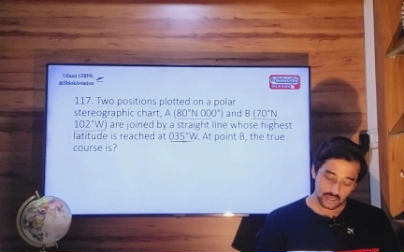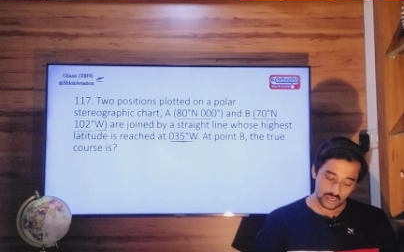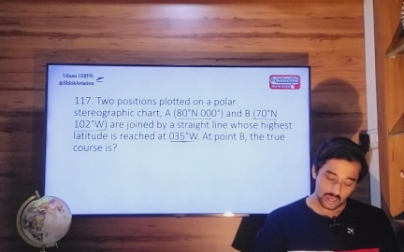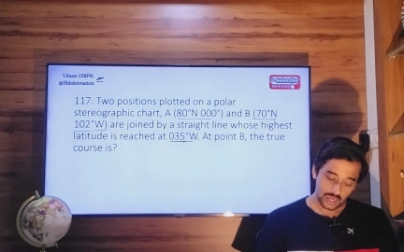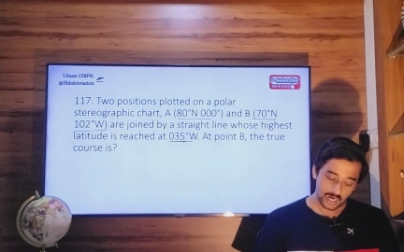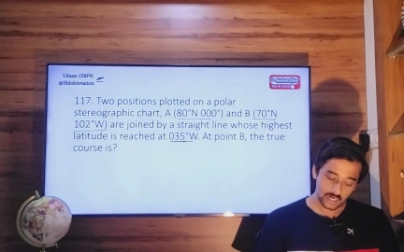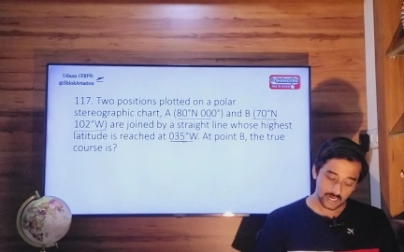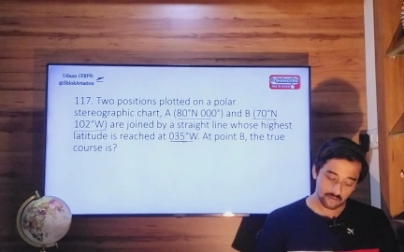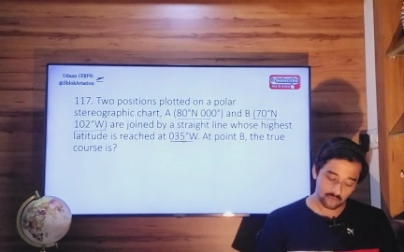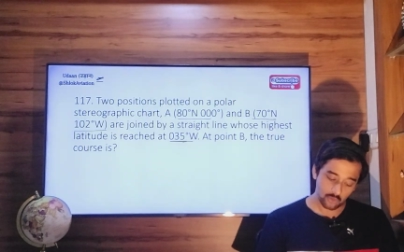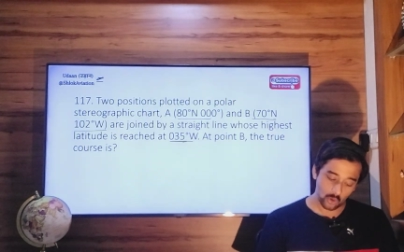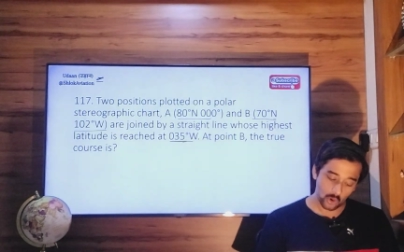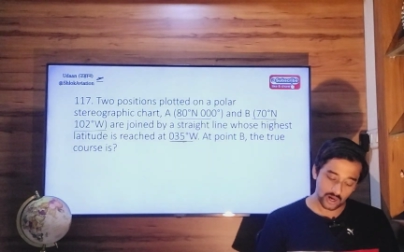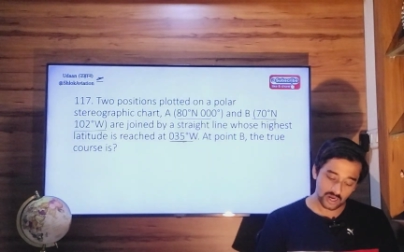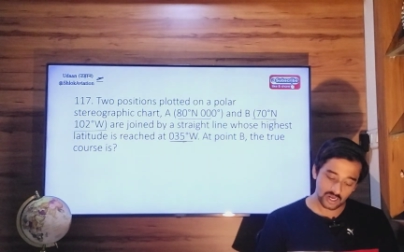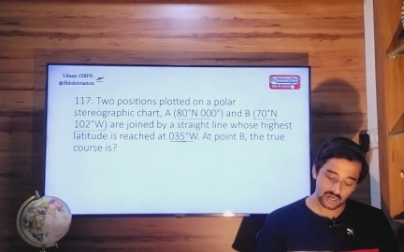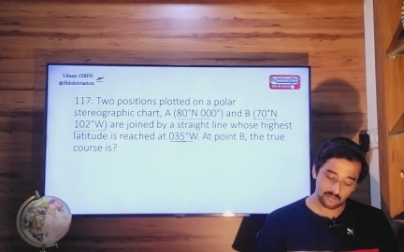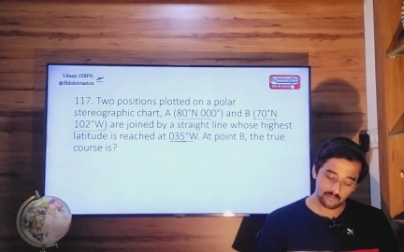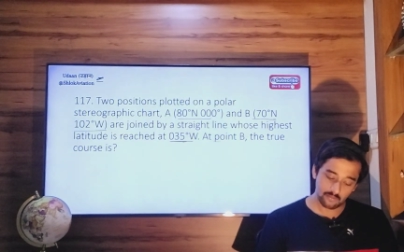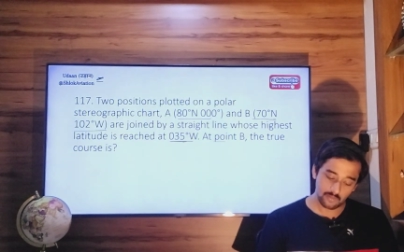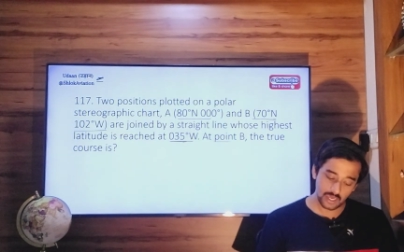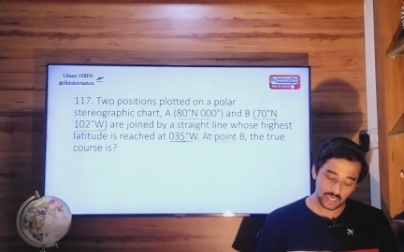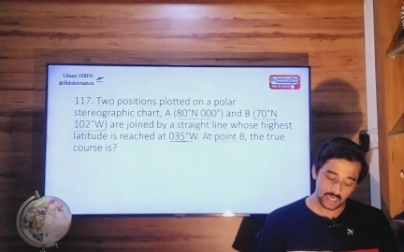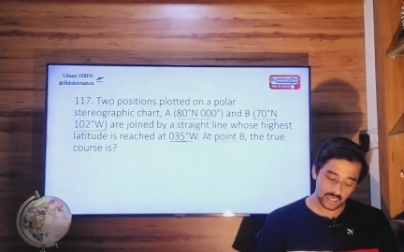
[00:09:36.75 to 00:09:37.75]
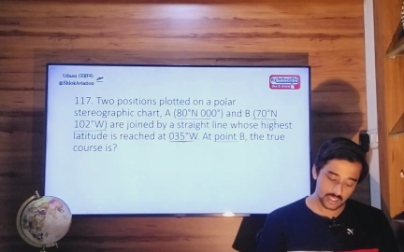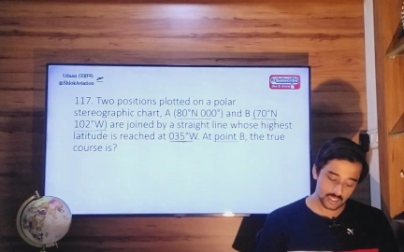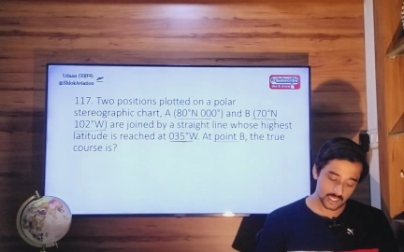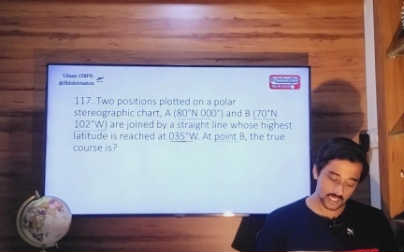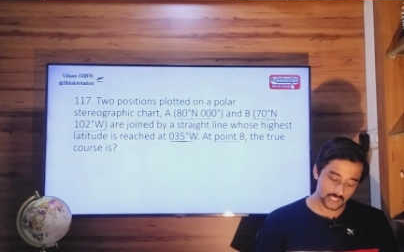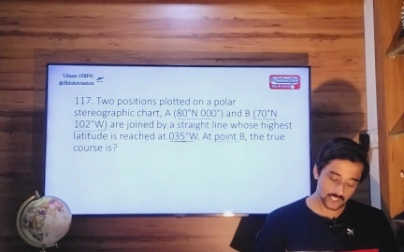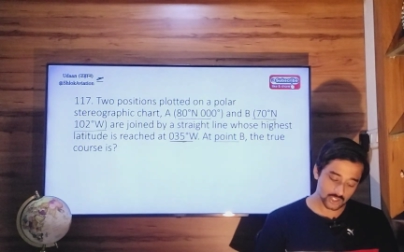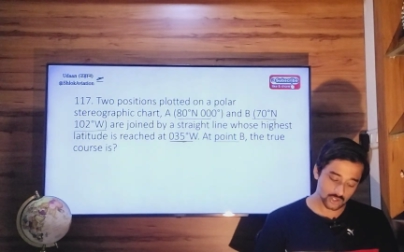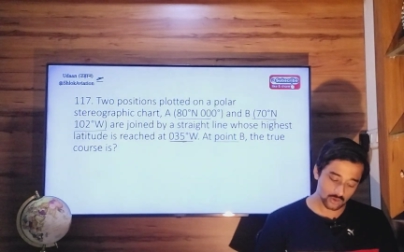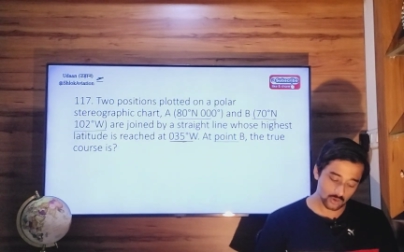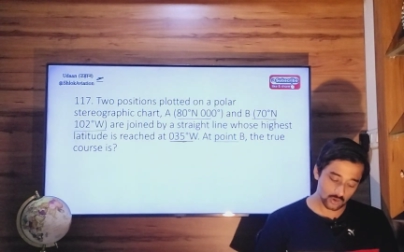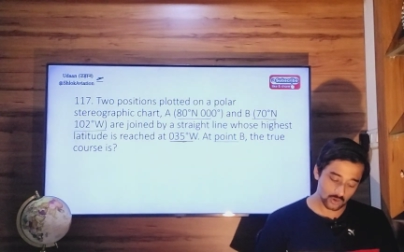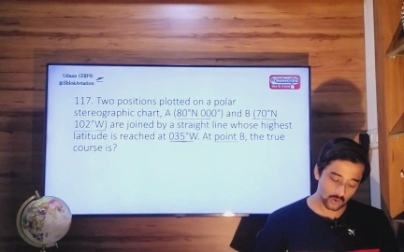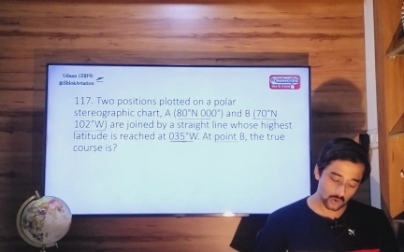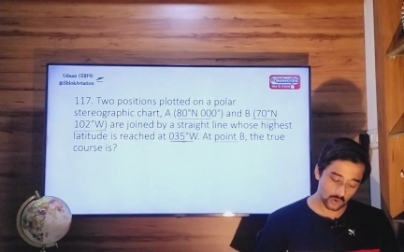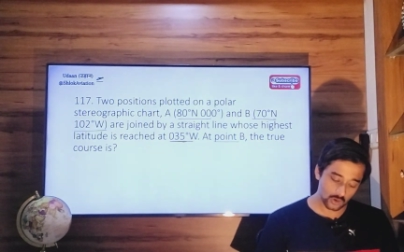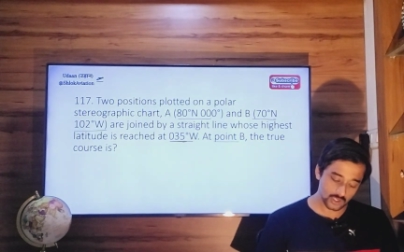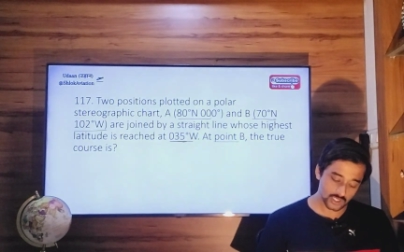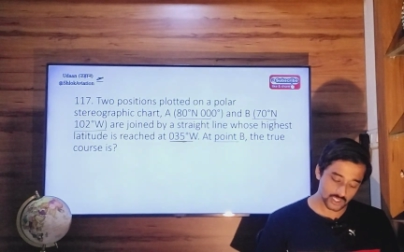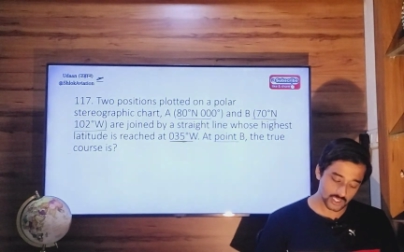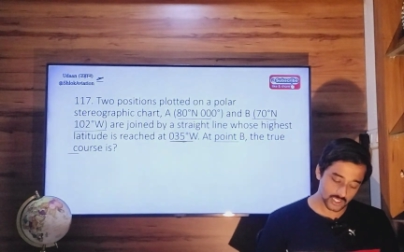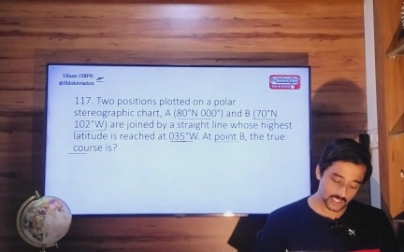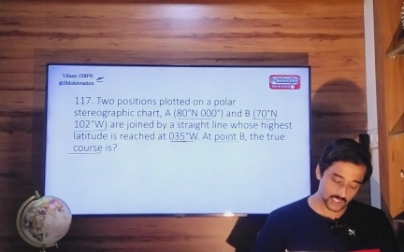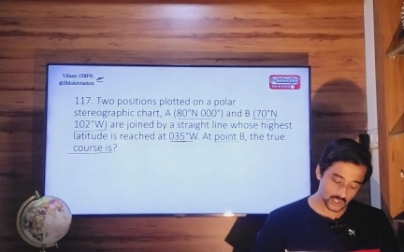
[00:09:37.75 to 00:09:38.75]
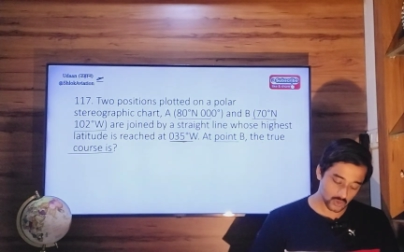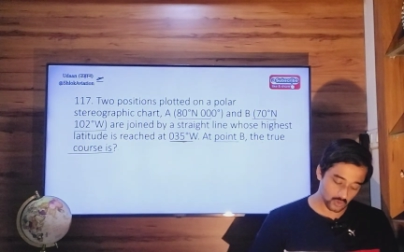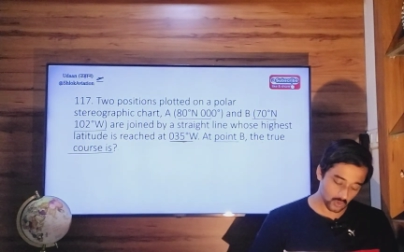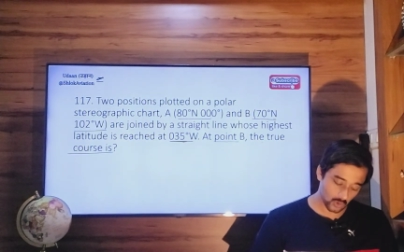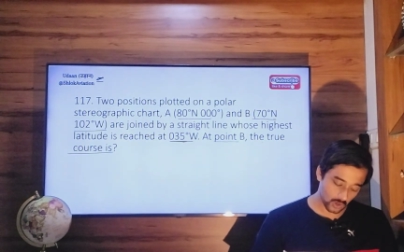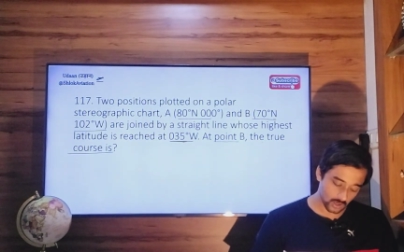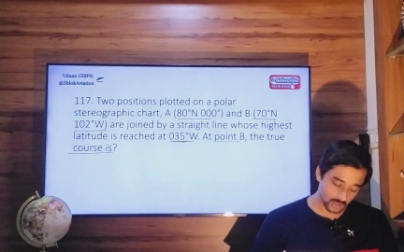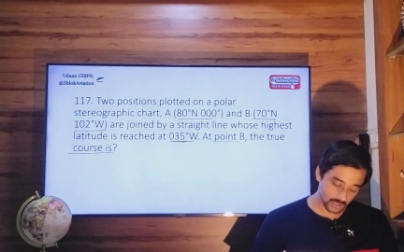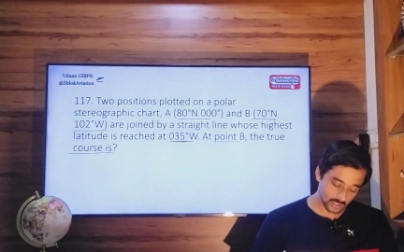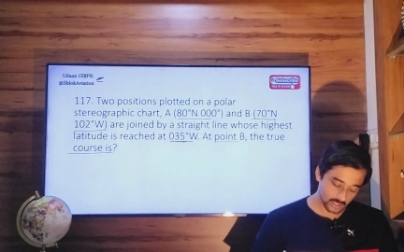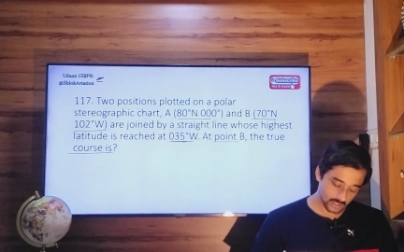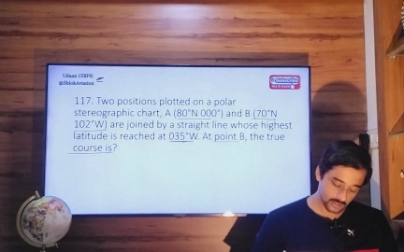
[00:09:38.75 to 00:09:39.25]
At point B, the true force is what?